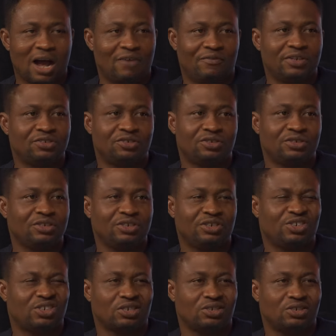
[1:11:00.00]
Our first
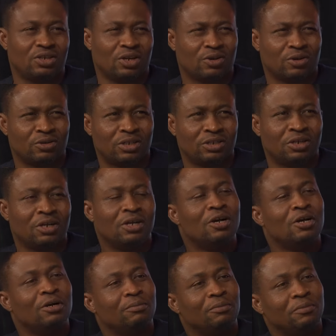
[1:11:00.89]
resort is not contention.
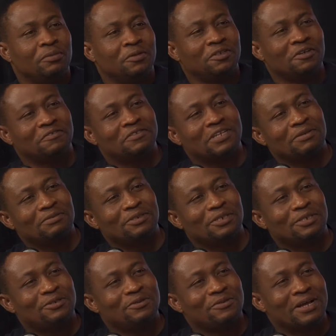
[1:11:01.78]
Most of the time,
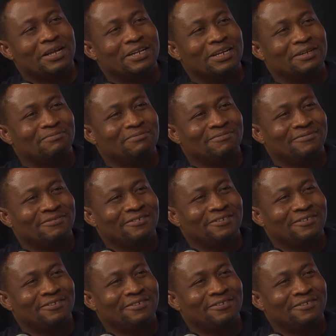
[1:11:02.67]
you just look at them.